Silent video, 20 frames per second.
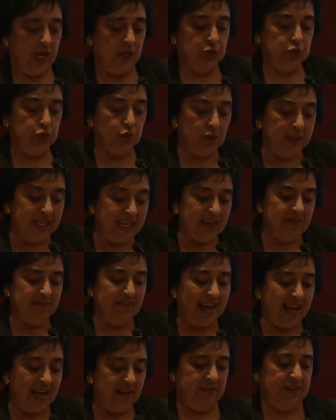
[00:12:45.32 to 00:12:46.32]
to give
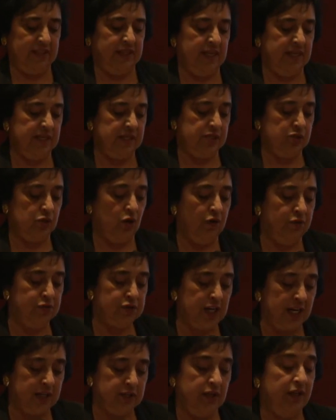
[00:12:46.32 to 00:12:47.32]
evidence of
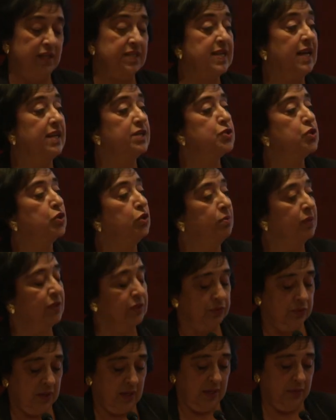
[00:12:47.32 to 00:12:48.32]
such
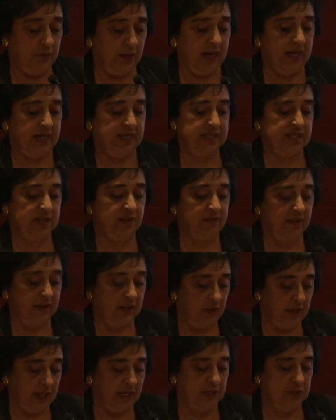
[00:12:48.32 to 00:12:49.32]
human rights
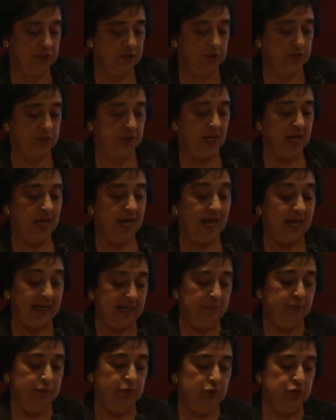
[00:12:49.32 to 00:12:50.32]
violations and
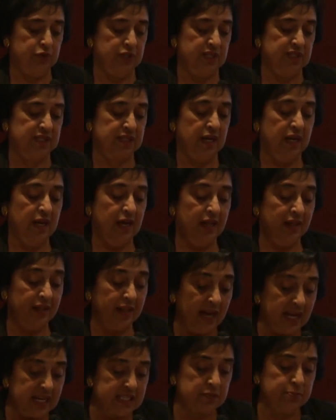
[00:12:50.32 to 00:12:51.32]
abuses,
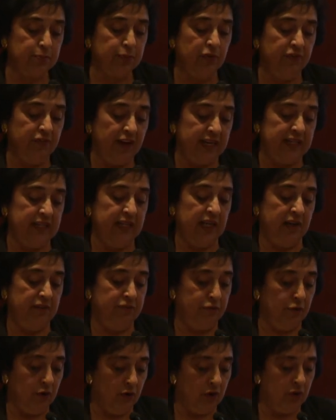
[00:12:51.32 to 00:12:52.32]
thus providing a
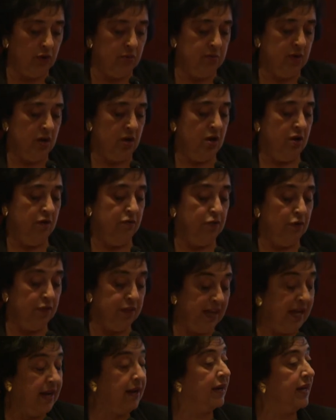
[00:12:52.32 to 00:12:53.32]
forum for
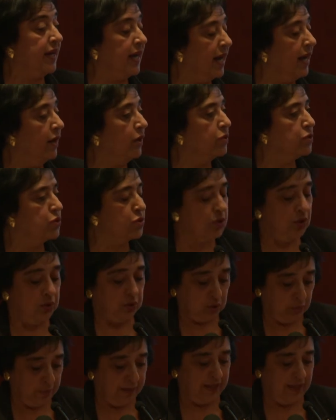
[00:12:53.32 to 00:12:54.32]
their accounts
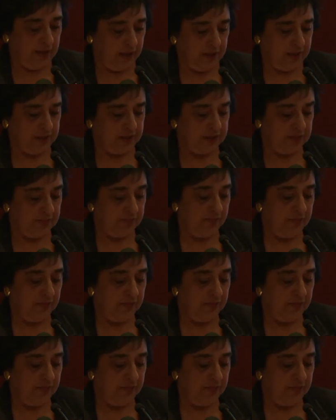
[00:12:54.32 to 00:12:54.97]
to be heard.